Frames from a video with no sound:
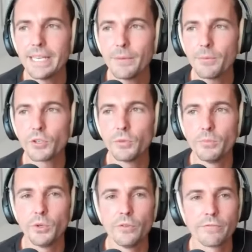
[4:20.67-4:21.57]
able to
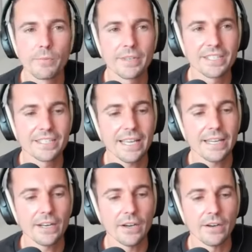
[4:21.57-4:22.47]
move from a
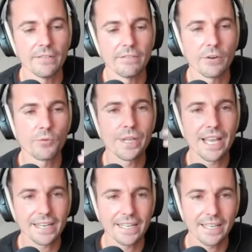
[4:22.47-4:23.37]
state of
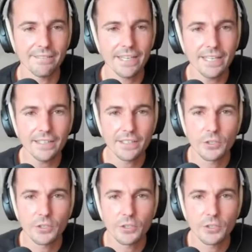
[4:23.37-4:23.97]
reactivity